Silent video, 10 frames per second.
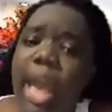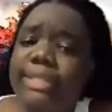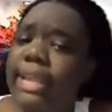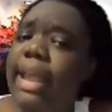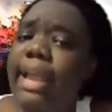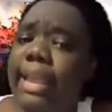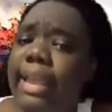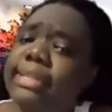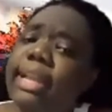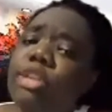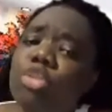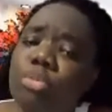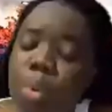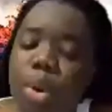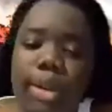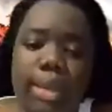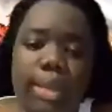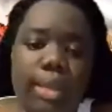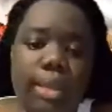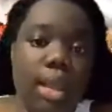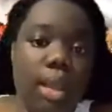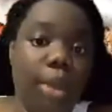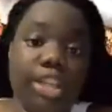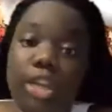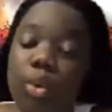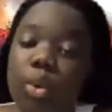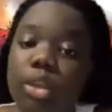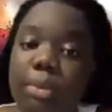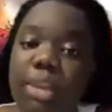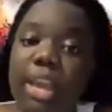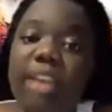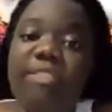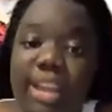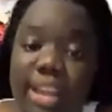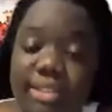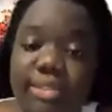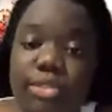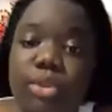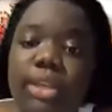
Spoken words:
I said good morning, because I don't want to be having an attitude.